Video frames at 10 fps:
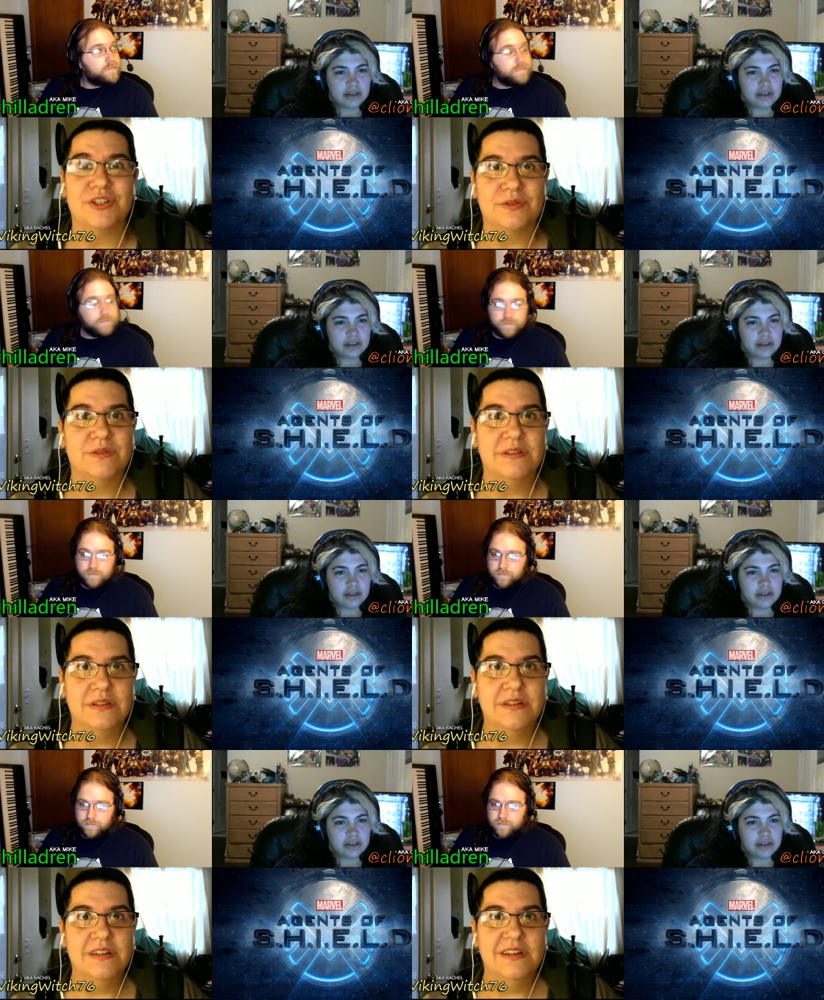Speaker 1: you?
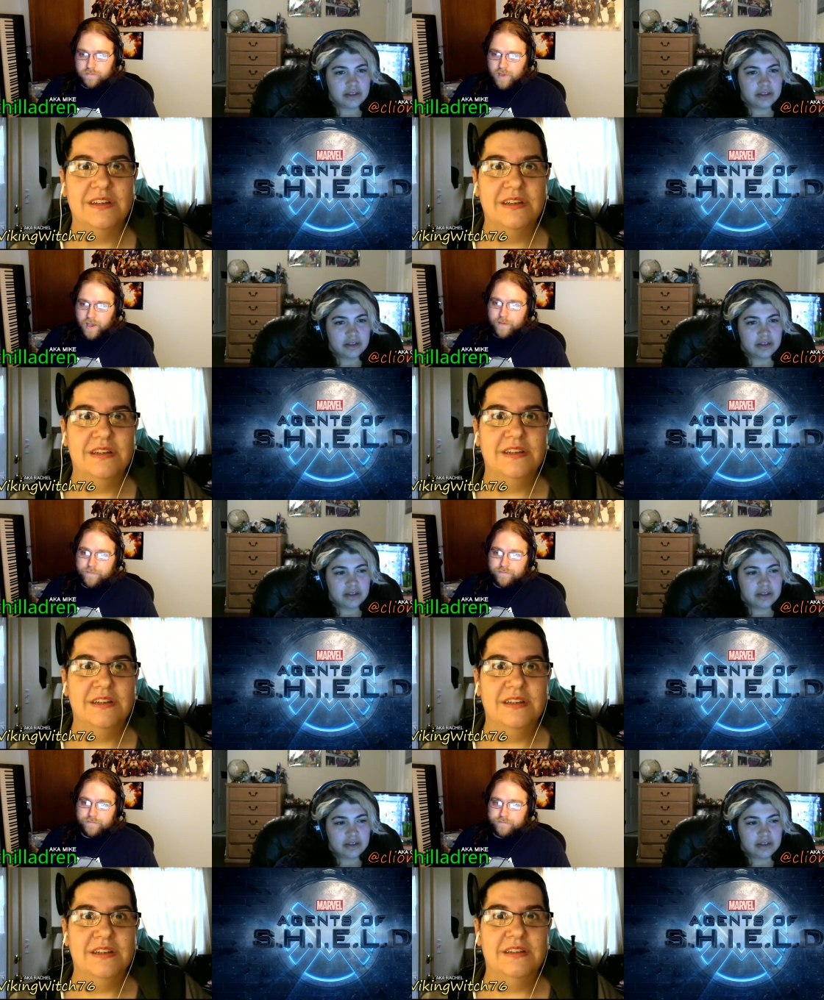Yeah.
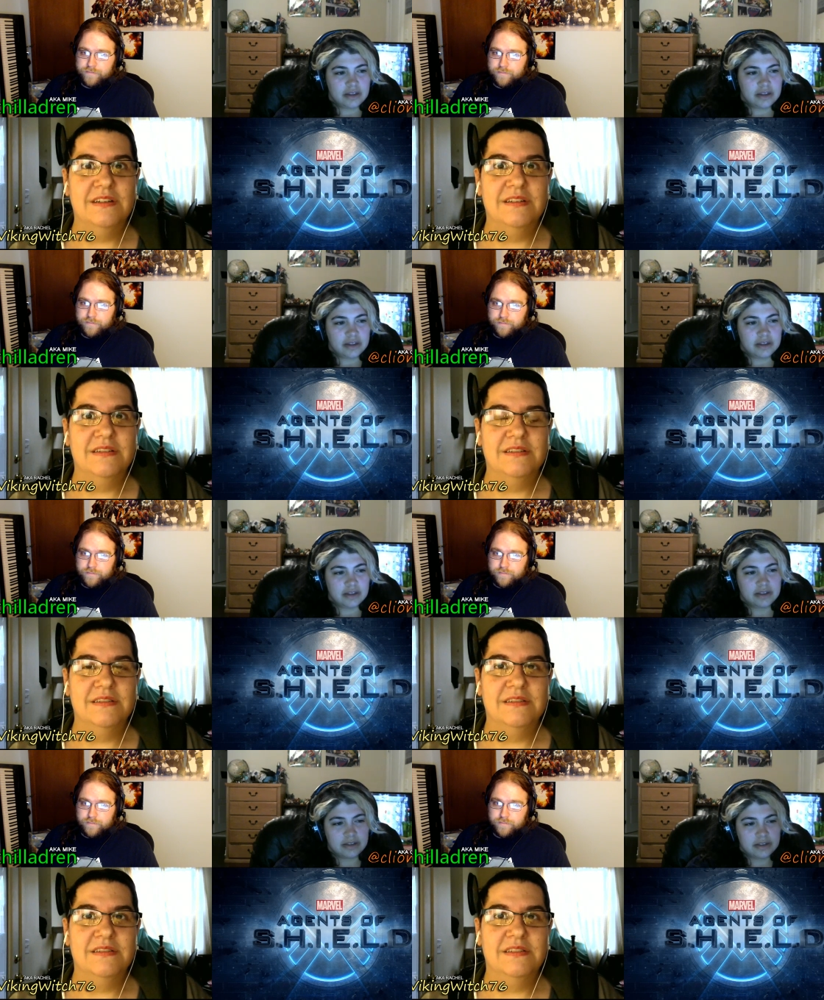
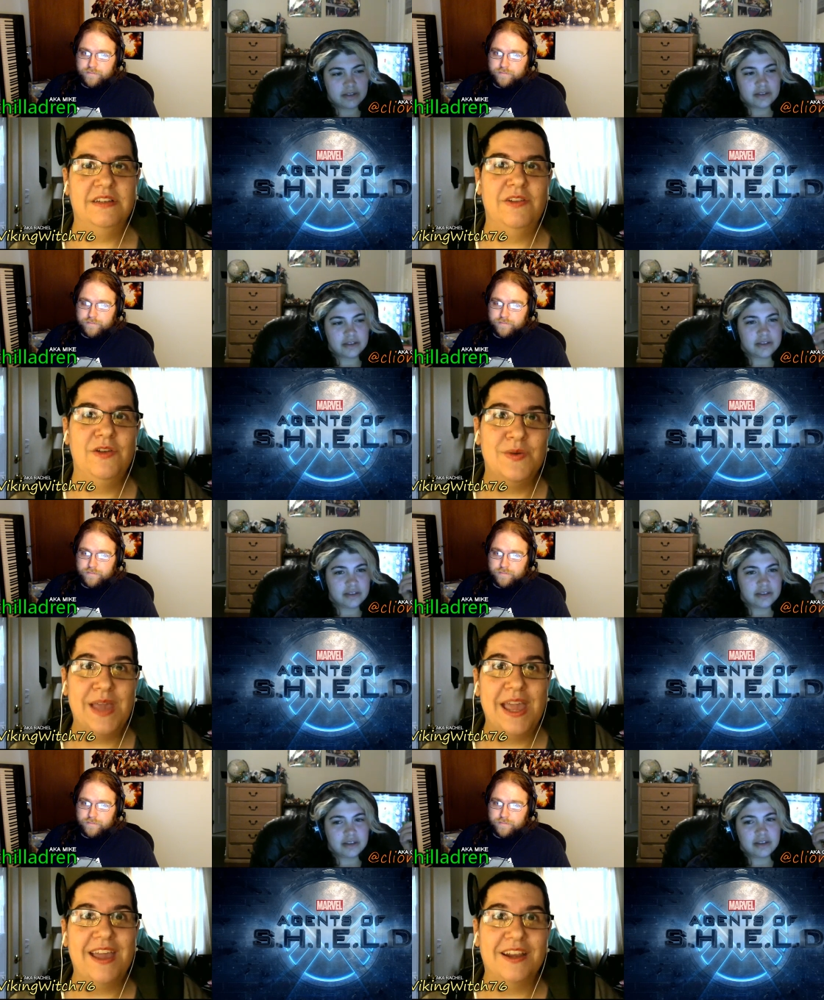Even though you
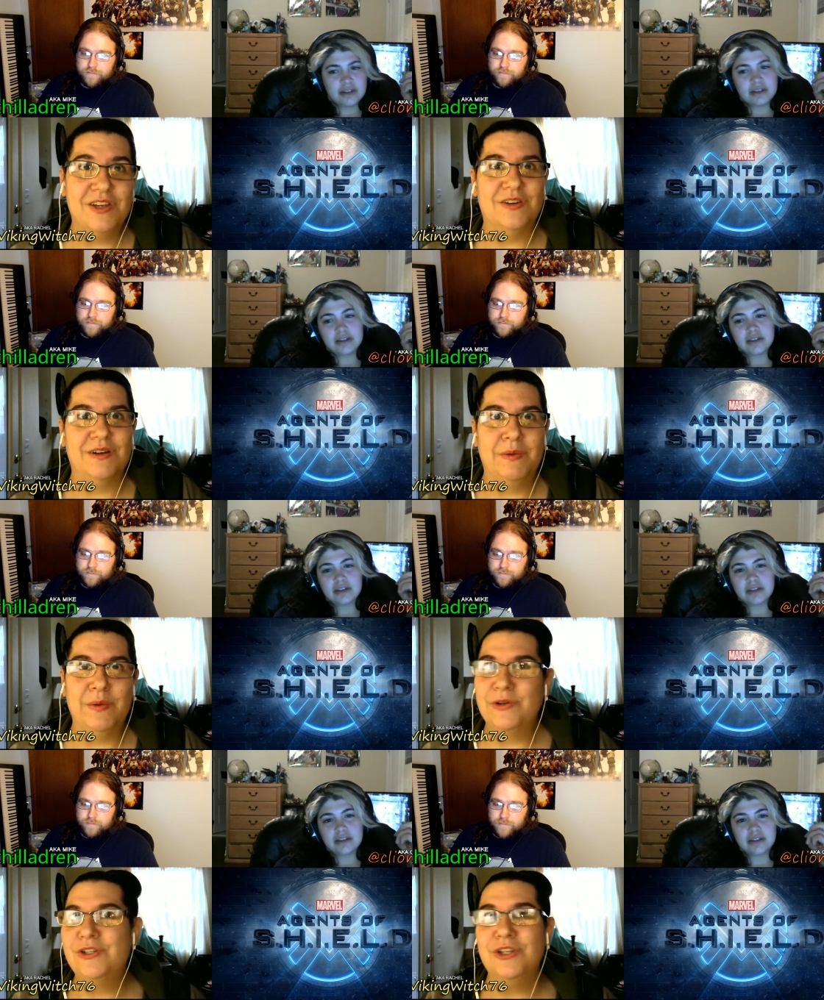can do it,
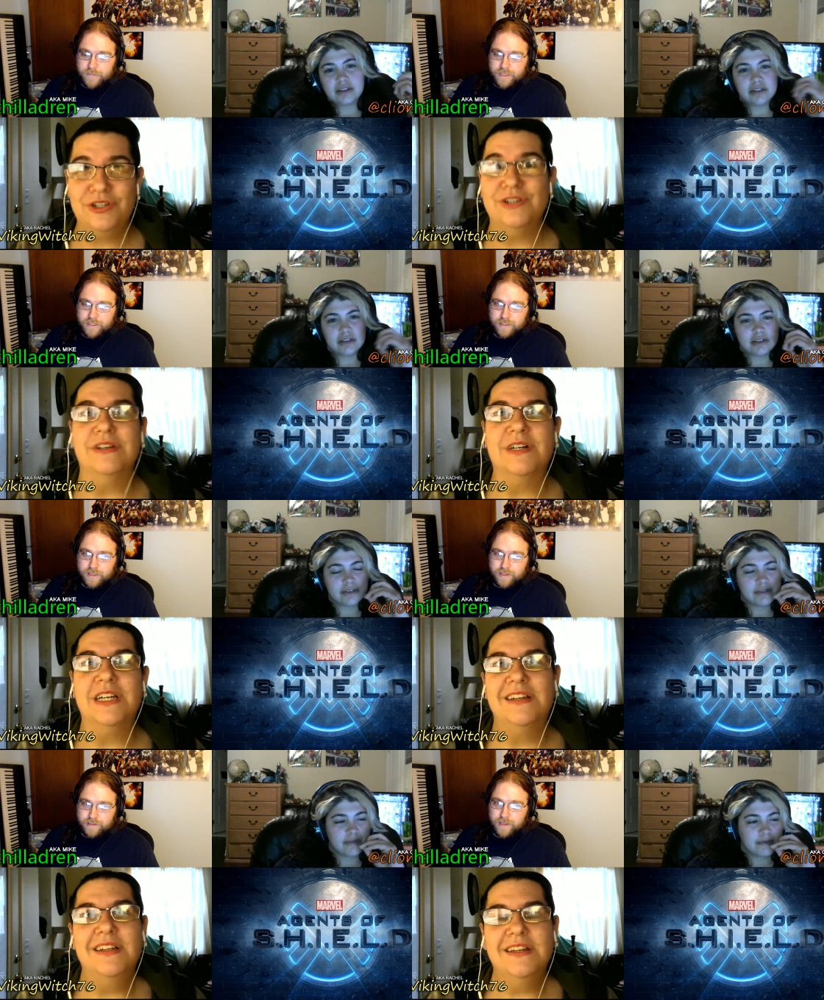should it's, you do
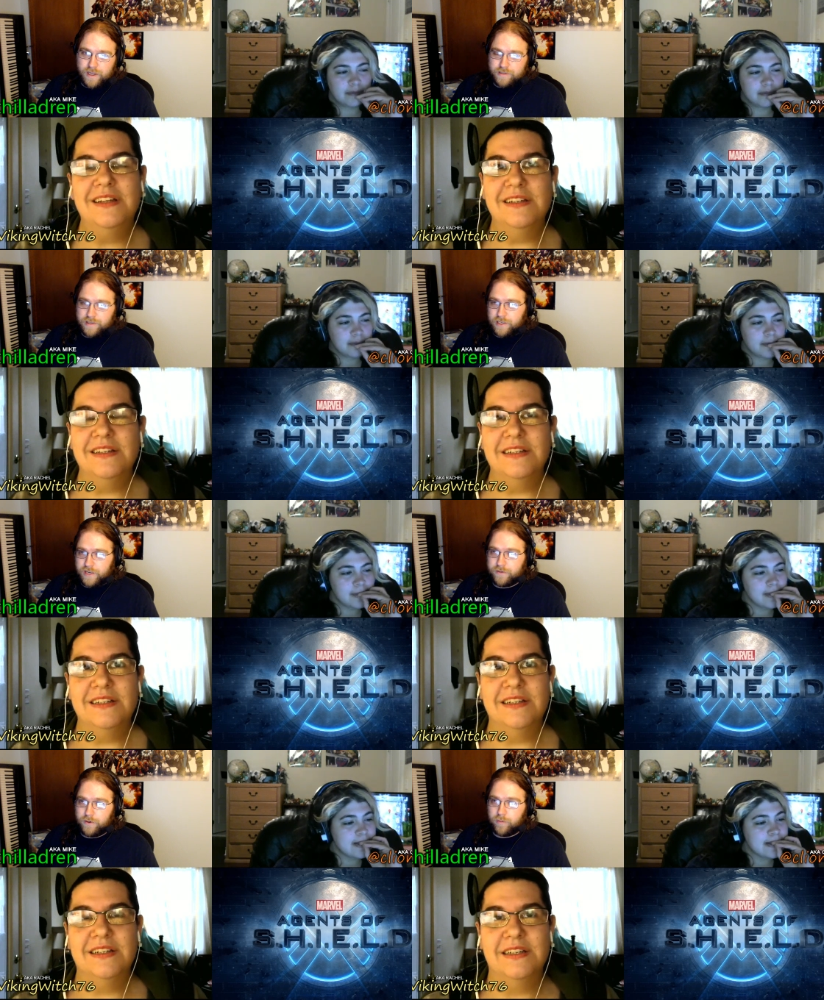
Speaker 2: it's it? the it's the Jeff
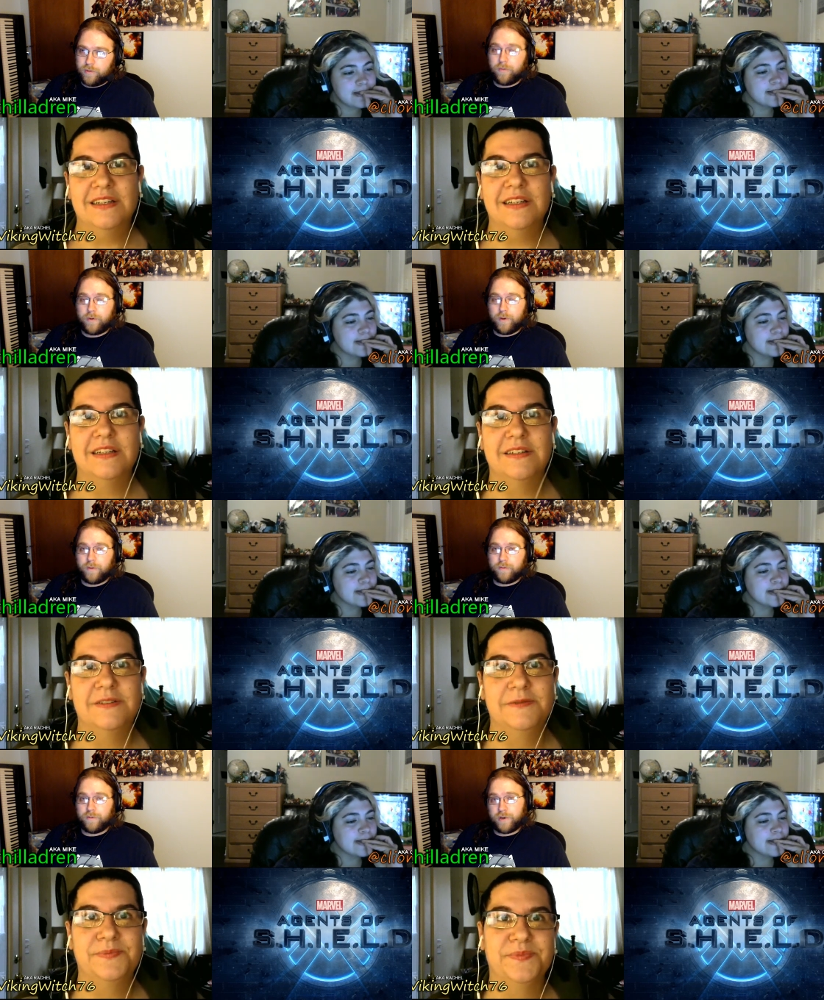Goldblum quote
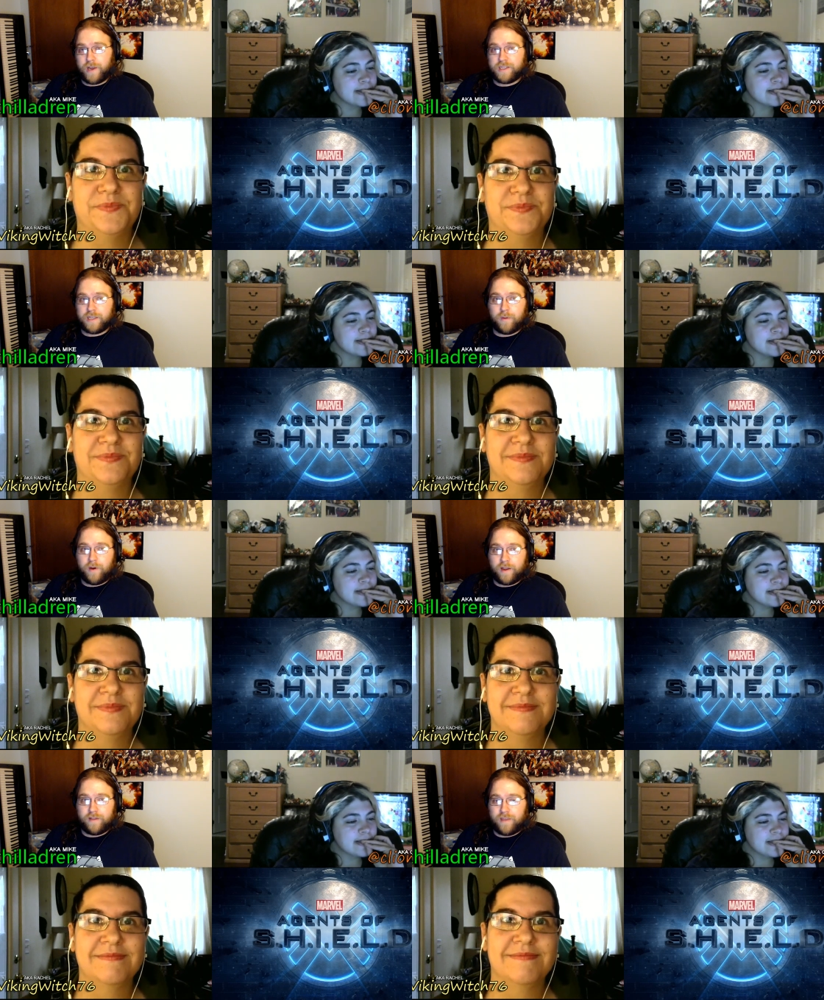from Jurassic Park.
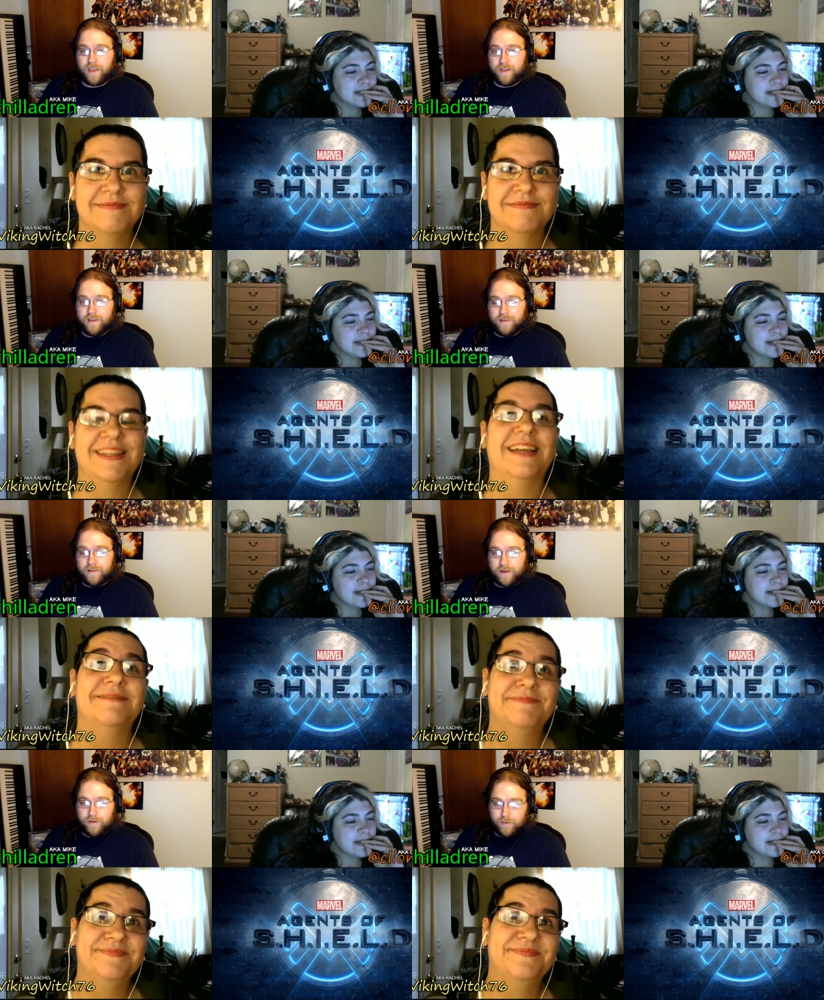It's like yeah. you
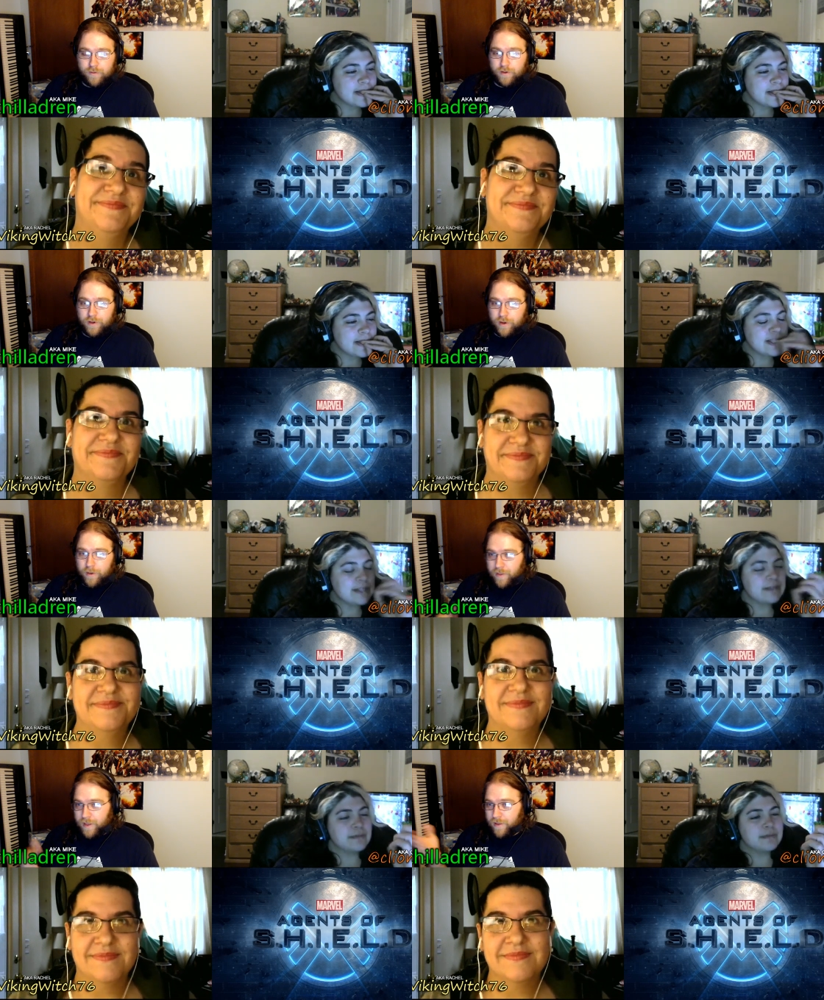know you were so caught
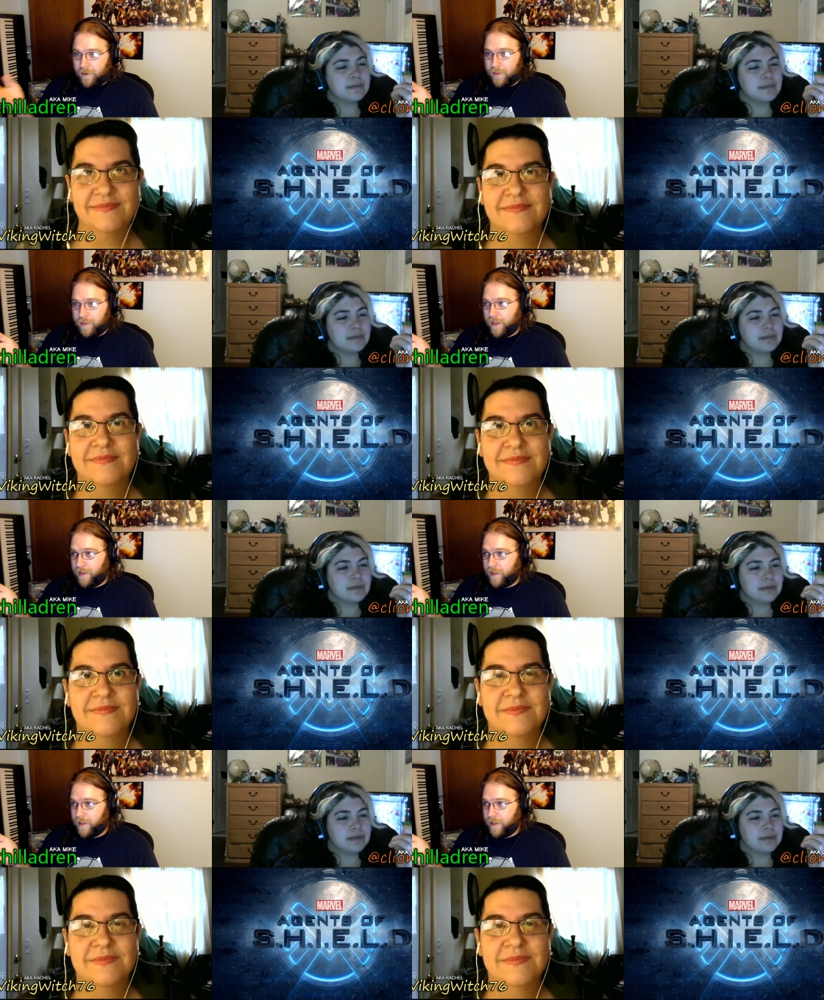up no thinking that